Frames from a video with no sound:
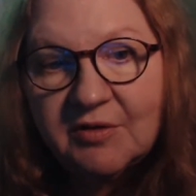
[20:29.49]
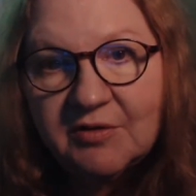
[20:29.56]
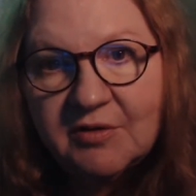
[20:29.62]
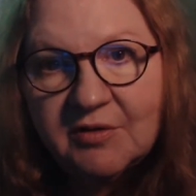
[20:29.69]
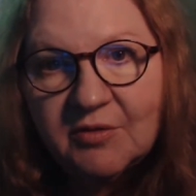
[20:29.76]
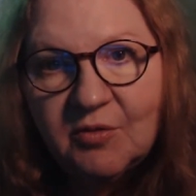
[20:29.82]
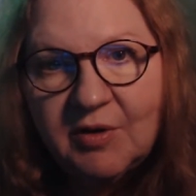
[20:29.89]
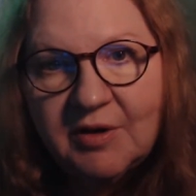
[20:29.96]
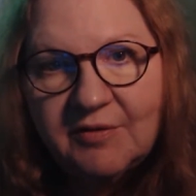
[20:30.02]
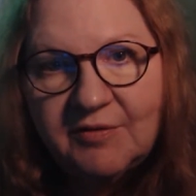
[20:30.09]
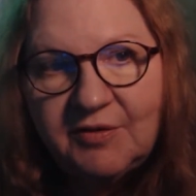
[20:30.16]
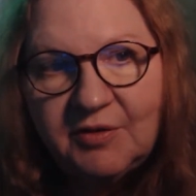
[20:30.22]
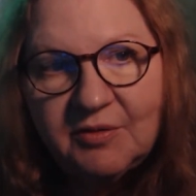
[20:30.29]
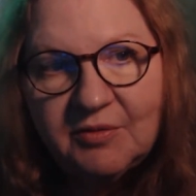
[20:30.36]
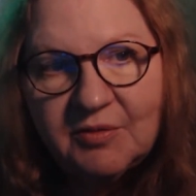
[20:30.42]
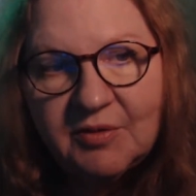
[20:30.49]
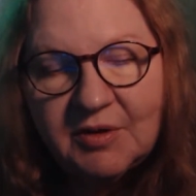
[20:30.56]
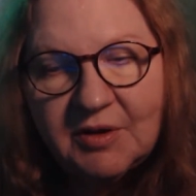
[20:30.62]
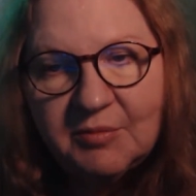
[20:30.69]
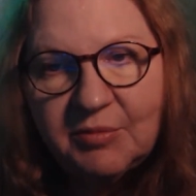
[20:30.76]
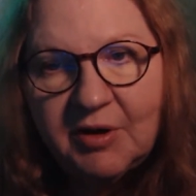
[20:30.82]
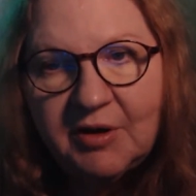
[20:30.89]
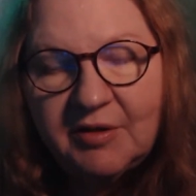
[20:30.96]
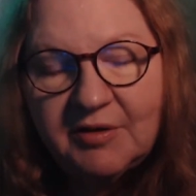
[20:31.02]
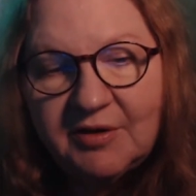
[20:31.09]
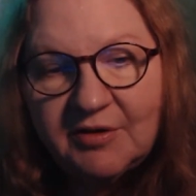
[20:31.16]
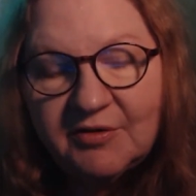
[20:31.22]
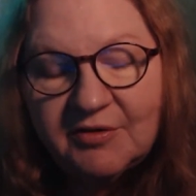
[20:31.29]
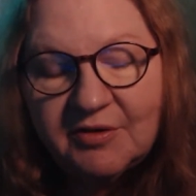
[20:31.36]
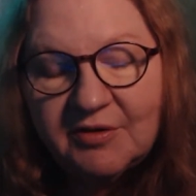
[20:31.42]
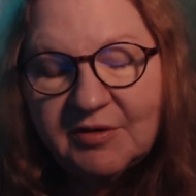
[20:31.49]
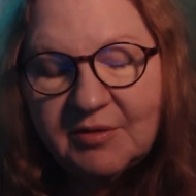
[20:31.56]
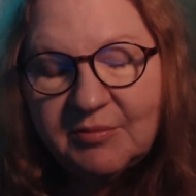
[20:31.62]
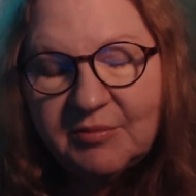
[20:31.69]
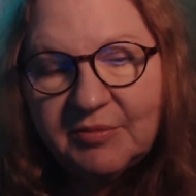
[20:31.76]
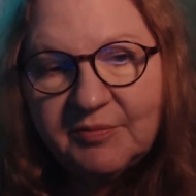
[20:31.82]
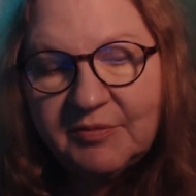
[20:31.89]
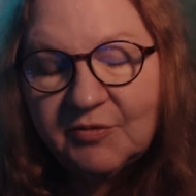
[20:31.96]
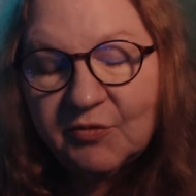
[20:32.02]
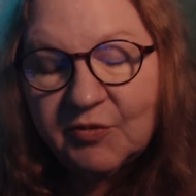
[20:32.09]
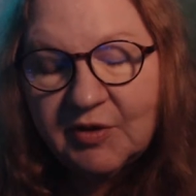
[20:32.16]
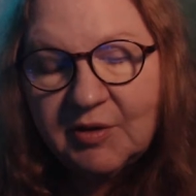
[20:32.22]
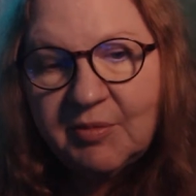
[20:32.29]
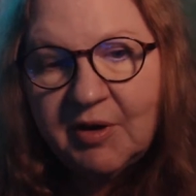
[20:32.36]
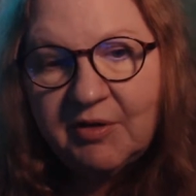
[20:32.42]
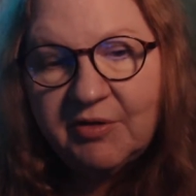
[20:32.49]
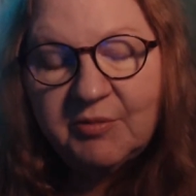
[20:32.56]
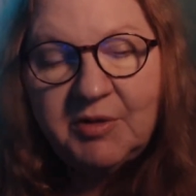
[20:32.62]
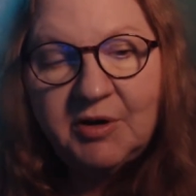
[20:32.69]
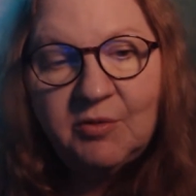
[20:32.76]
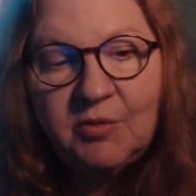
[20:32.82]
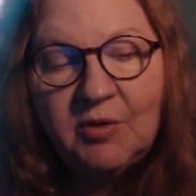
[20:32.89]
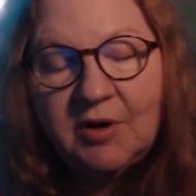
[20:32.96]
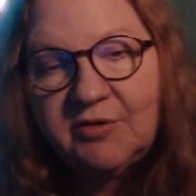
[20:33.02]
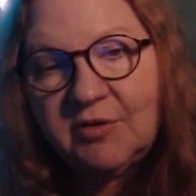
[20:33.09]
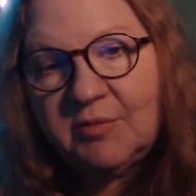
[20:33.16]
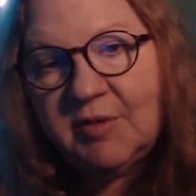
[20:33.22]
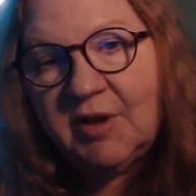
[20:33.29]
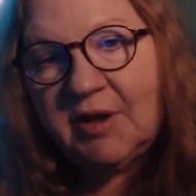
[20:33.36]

There's quite a few politicians that really bother me to watch him.